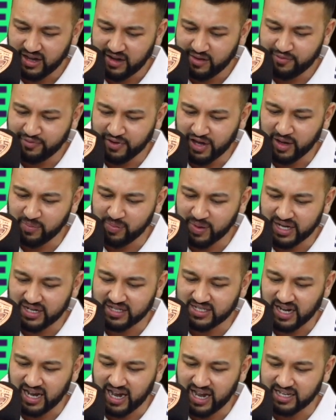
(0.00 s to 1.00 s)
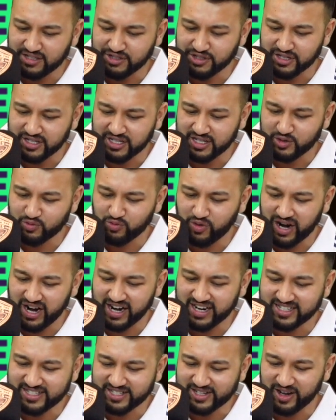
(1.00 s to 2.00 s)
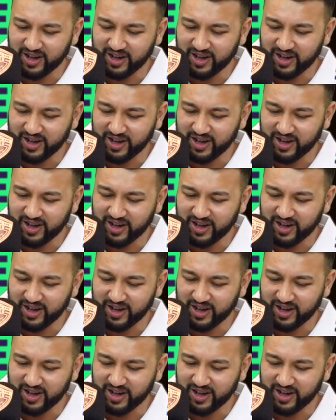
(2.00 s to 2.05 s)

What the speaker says: Fair play to Isaac. He's rised